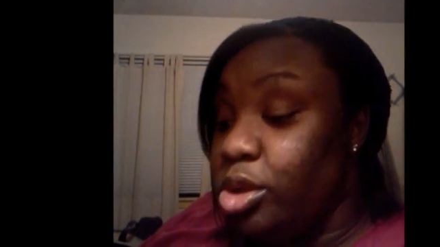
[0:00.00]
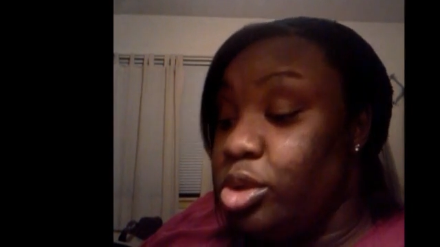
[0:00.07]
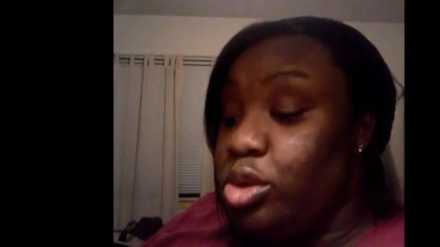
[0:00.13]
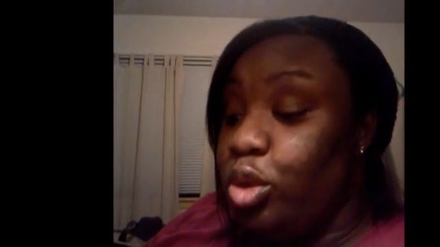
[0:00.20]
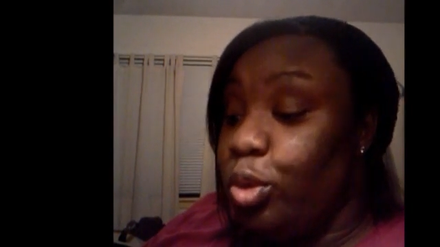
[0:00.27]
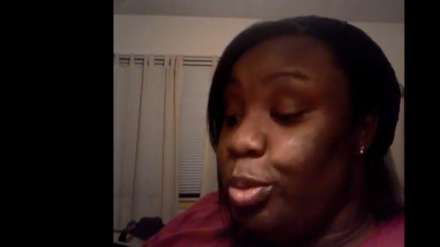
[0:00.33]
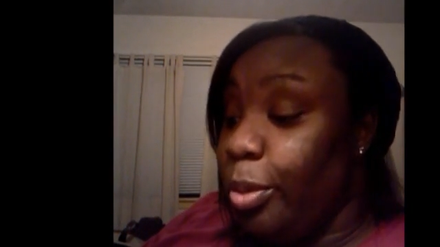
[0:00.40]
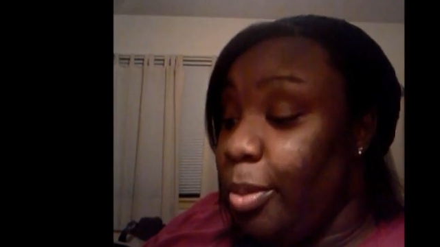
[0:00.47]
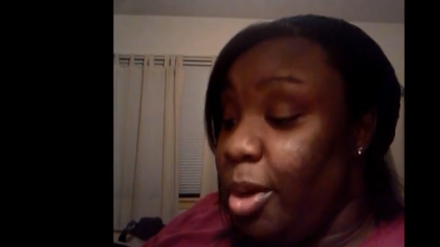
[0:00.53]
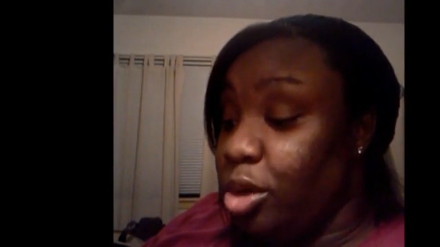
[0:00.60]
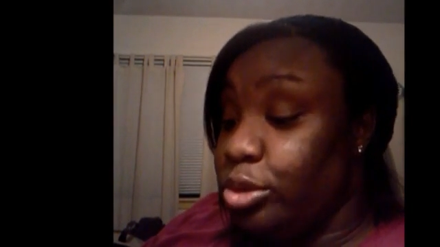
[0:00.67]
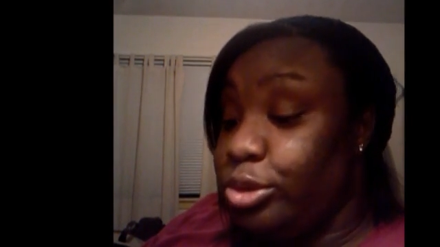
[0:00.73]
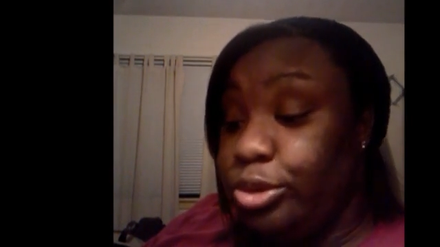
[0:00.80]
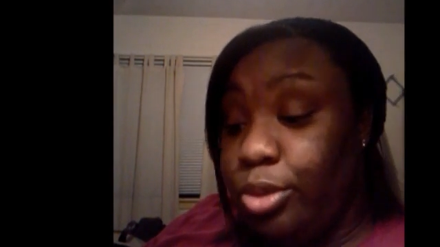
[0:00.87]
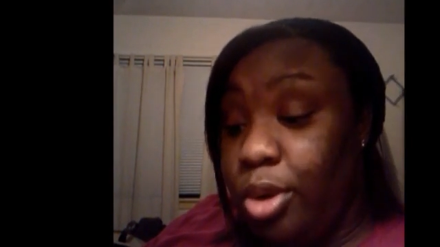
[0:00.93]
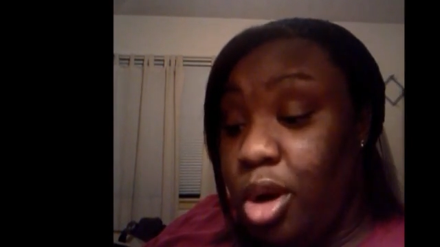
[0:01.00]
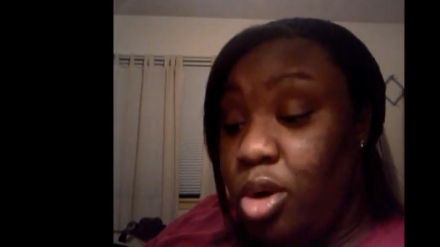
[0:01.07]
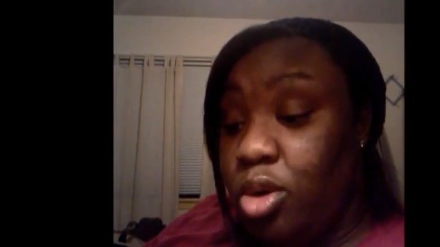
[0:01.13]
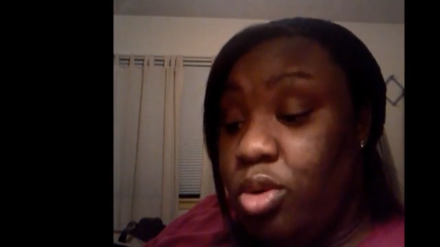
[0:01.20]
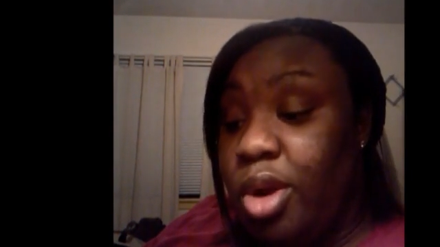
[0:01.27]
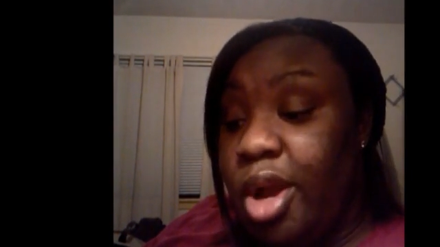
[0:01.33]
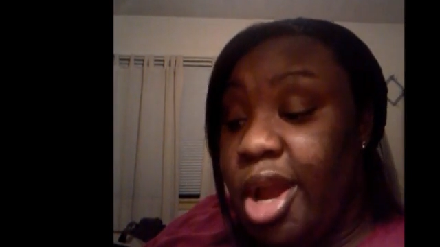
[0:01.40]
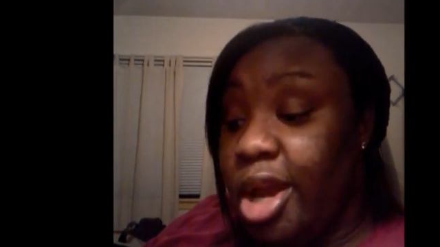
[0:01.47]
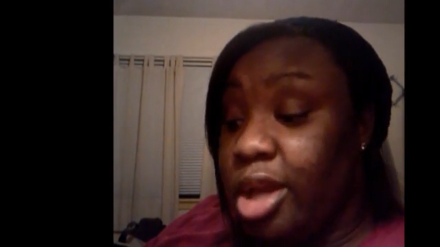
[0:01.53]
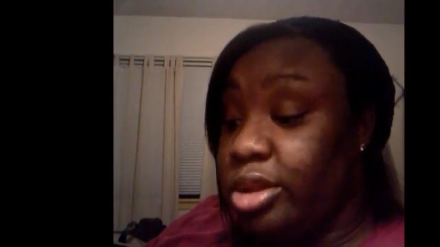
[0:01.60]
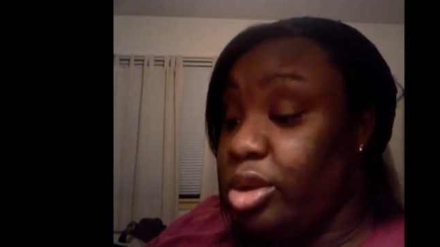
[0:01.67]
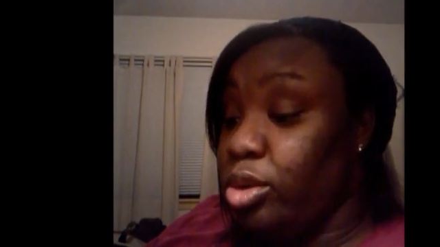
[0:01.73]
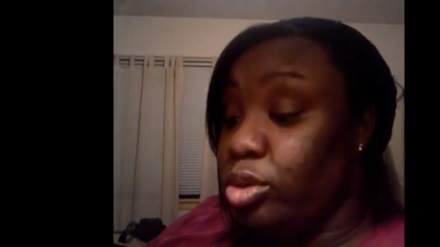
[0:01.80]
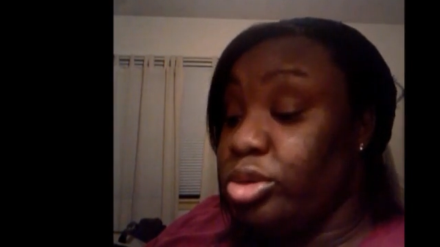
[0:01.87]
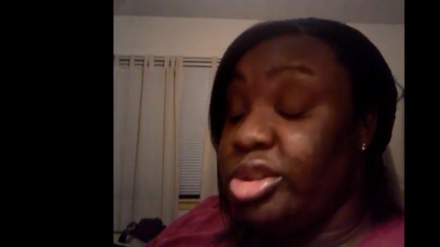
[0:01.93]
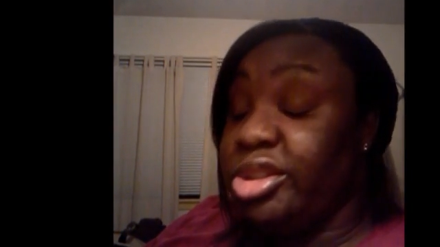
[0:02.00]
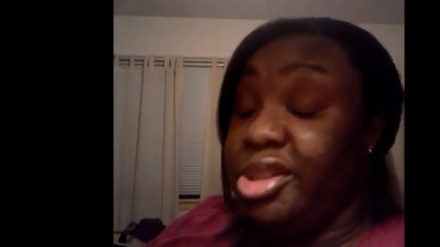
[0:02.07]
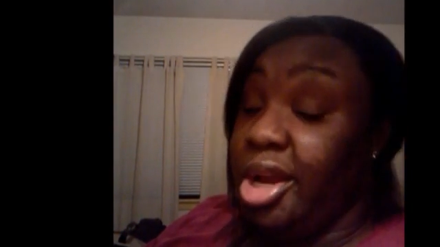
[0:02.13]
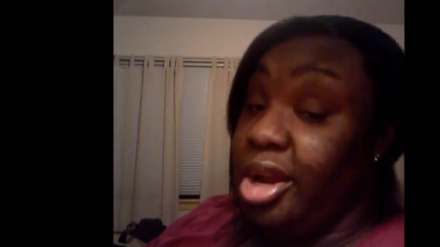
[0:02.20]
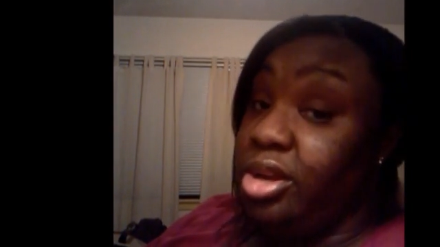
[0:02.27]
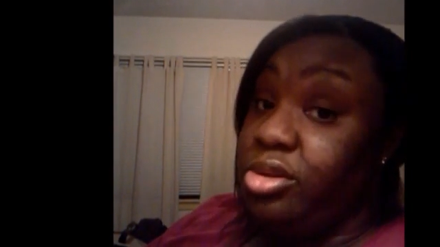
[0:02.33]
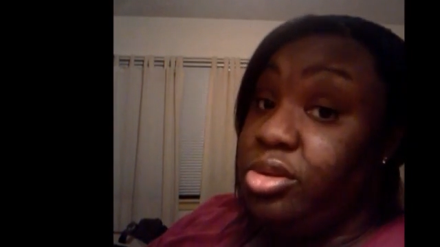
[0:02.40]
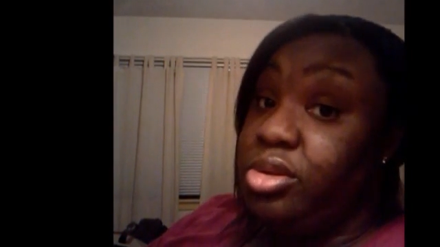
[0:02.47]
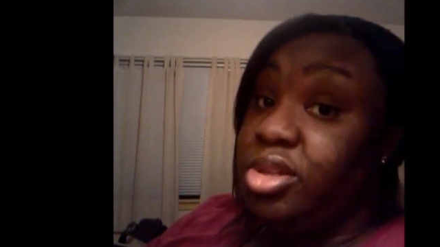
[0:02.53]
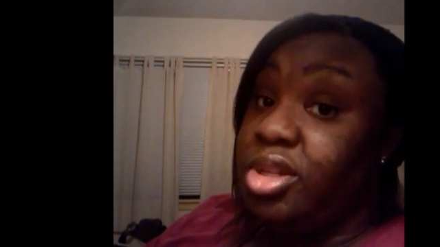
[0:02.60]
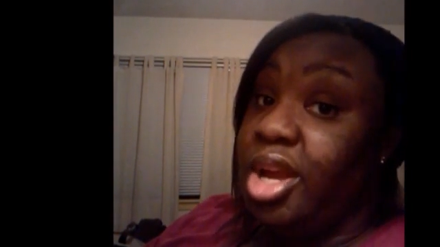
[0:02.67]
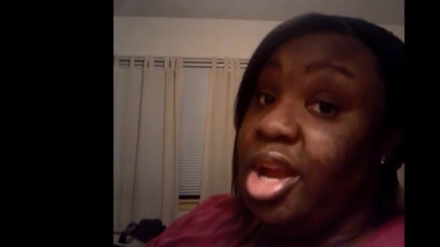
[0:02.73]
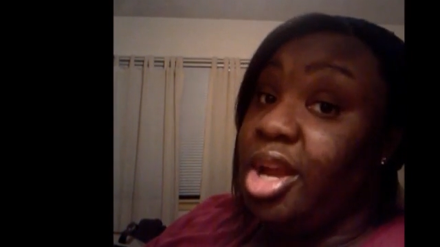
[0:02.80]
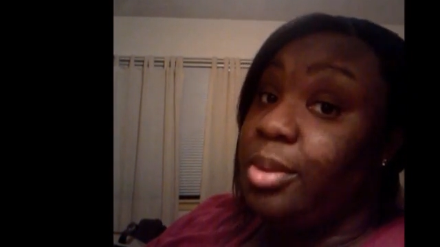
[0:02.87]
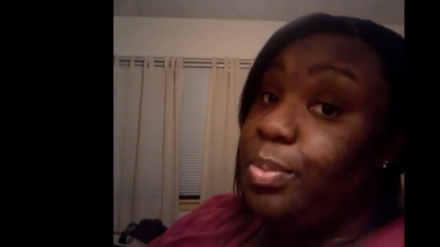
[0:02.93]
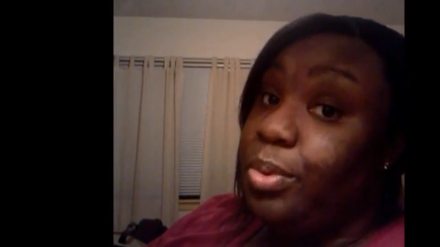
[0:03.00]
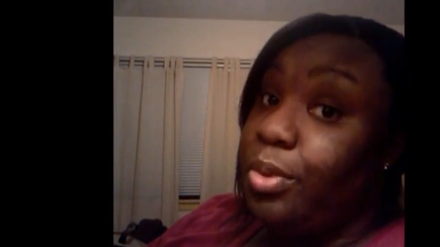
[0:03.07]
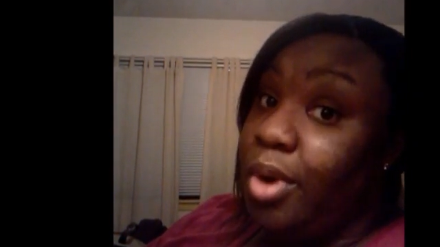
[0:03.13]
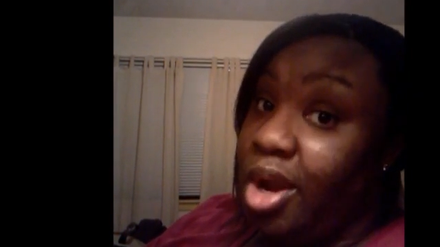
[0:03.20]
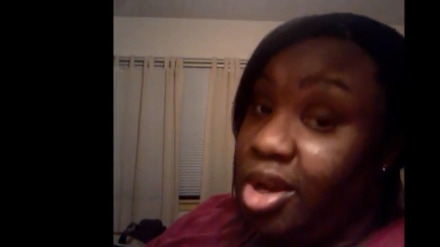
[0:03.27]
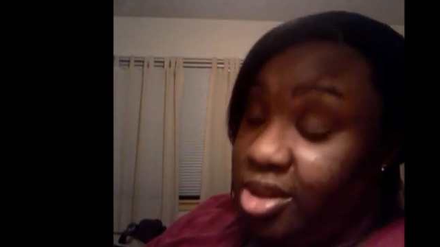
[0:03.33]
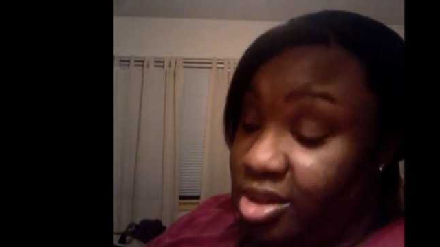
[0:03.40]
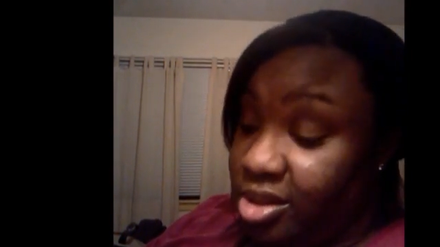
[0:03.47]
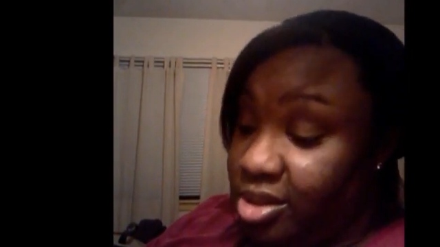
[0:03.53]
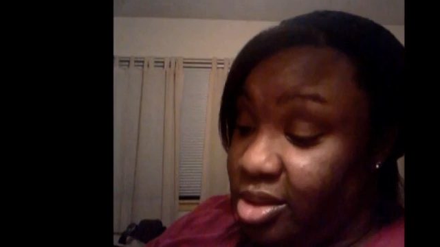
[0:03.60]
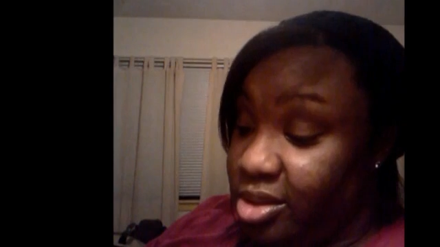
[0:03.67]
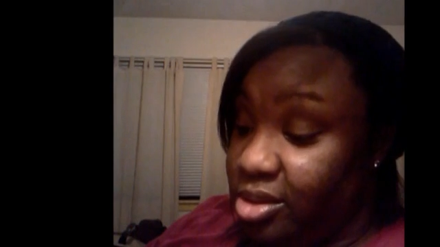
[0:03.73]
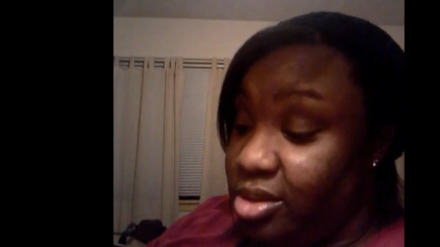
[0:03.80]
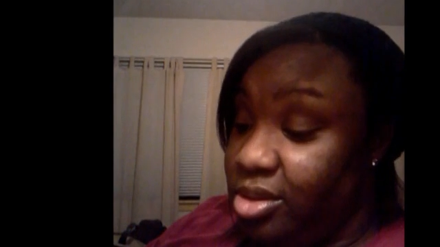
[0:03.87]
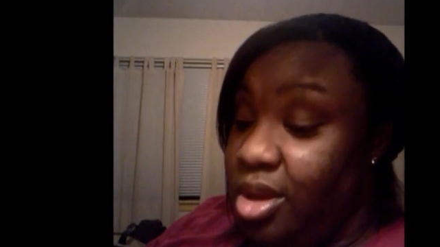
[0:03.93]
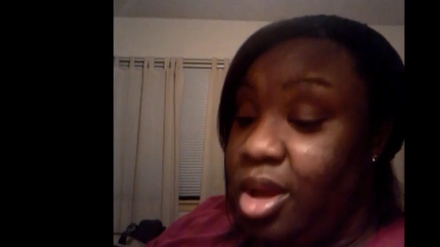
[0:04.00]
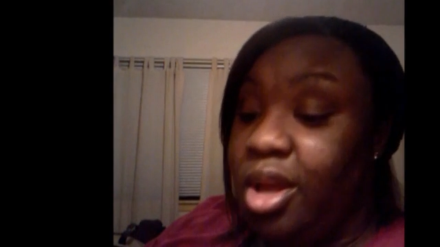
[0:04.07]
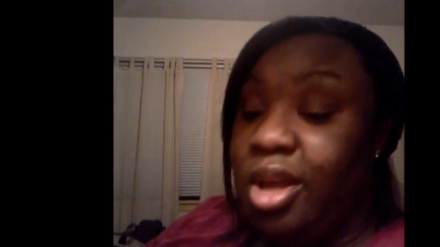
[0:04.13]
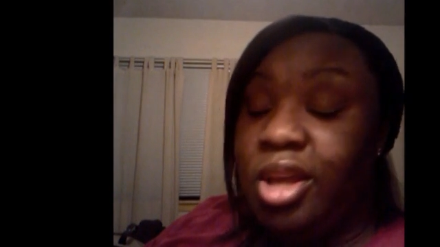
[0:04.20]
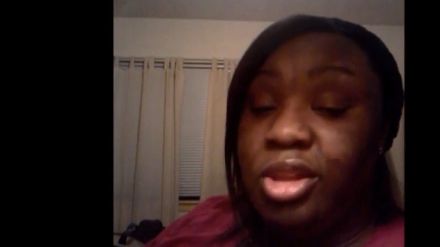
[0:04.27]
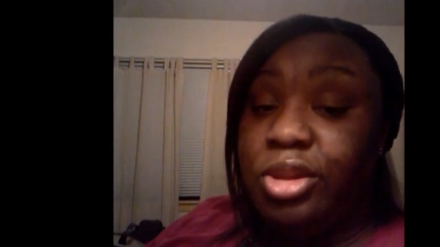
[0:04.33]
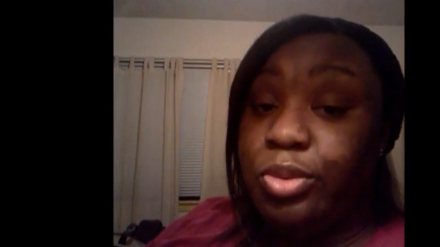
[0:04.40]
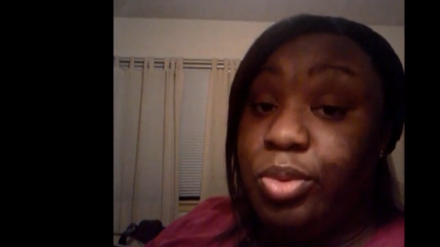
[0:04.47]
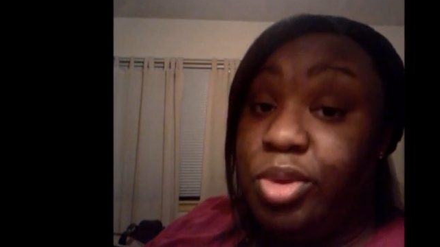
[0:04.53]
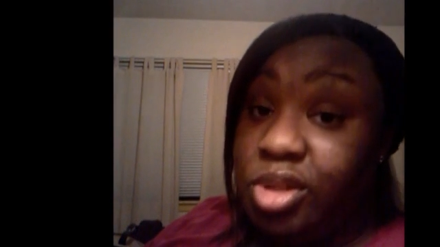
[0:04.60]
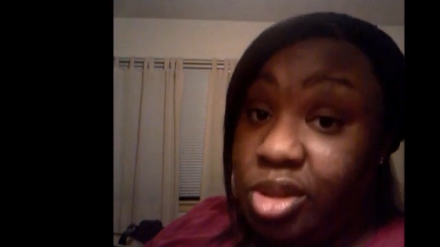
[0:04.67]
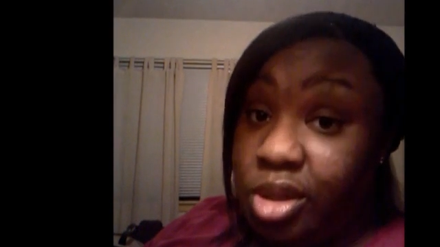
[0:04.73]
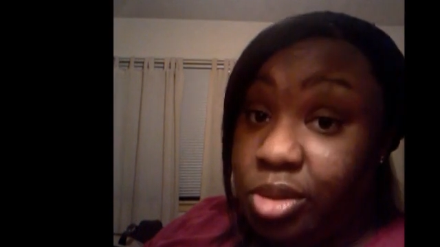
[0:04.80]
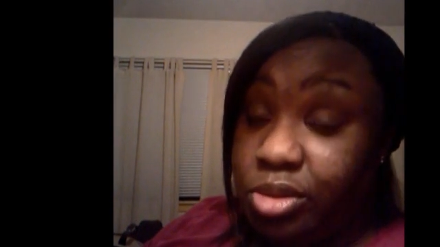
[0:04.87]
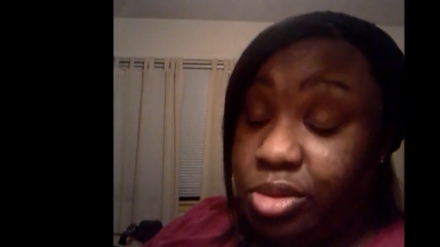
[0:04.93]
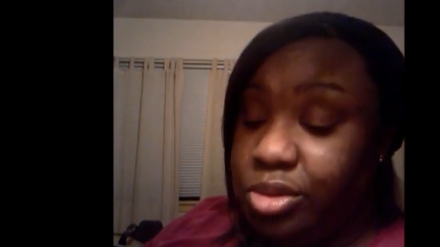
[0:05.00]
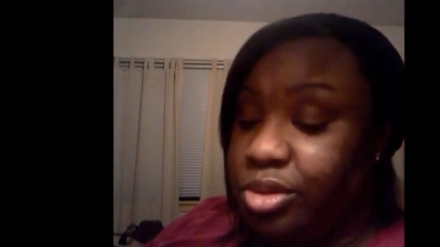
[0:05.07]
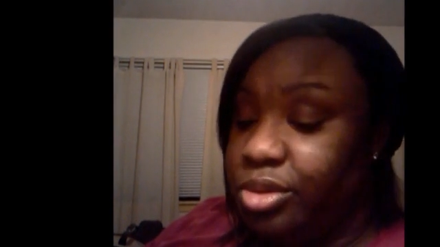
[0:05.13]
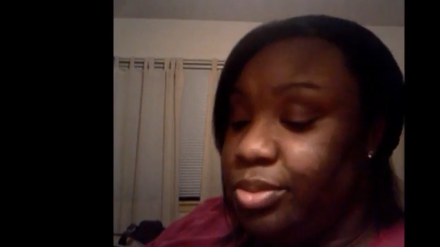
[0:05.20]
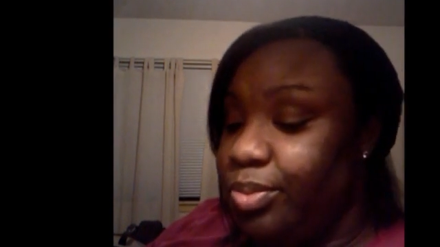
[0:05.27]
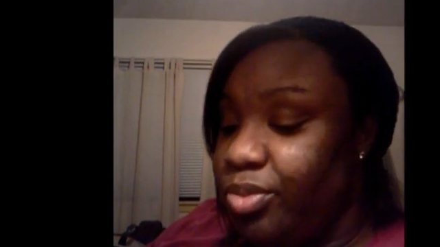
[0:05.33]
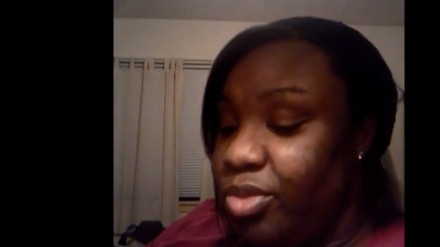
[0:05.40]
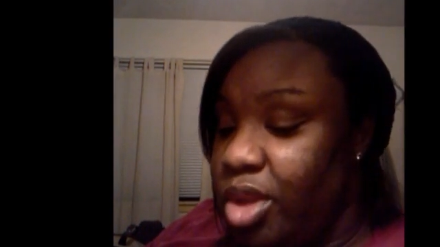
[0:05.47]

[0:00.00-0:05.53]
to promote strong ethical standards and practices in the researchers.